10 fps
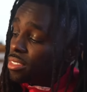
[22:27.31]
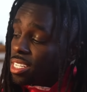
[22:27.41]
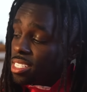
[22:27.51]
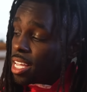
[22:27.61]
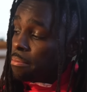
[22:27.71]

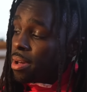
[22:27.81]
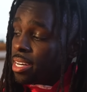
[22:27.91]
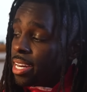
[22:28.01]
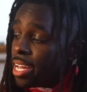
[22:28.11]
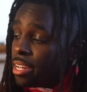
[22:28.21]
Just ain't my
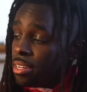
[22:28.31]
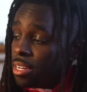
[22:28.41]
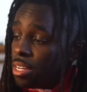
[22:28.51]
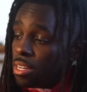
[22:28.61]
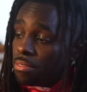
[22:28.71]
day.
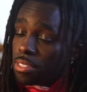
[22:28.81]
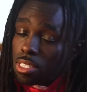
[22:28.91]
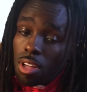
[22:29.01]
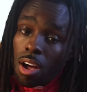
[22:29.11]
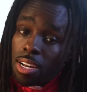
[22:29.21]

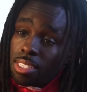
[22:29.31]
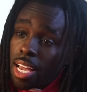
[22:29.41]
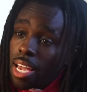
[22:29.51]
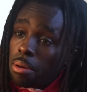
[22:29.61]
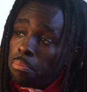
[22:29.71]
Besides,
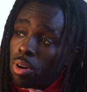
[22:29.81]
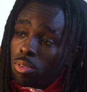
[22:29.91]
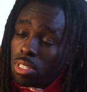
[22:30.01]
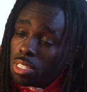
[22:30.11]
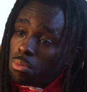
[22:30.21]
I got
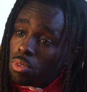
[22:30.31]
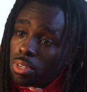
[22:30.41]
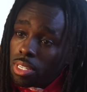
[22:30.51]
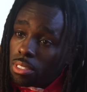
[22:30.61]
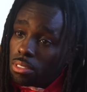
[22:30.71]
poked this
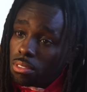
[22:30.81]
morning.